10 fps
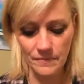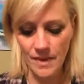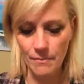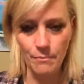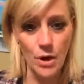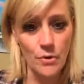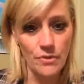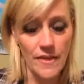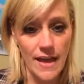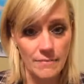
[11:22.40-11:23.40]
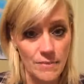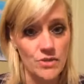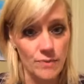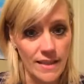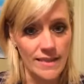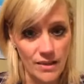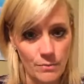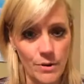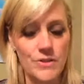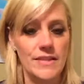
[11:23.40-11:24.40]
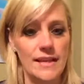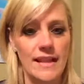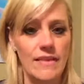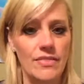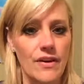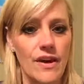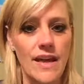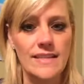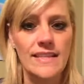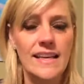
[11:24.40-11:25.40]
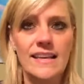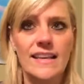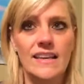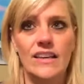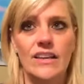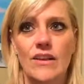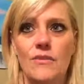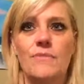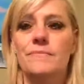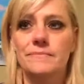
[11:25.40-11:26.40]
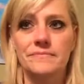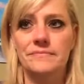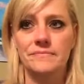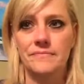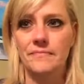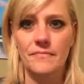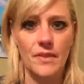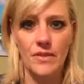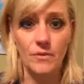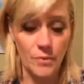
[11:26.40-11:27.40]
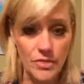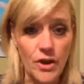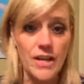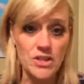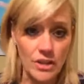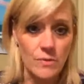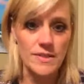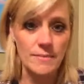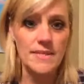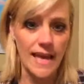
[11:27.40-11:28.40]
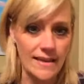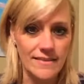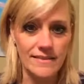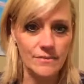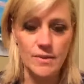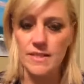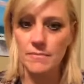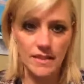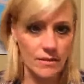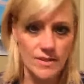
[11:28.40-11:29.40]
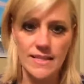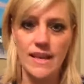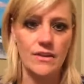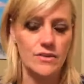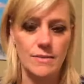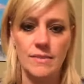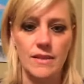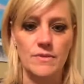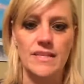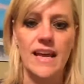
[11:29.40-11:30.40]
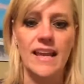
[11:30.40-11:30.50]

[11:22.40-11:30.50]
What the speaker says: both had misread the other person and thought, we thought each other was upset with something that was said or something that was done.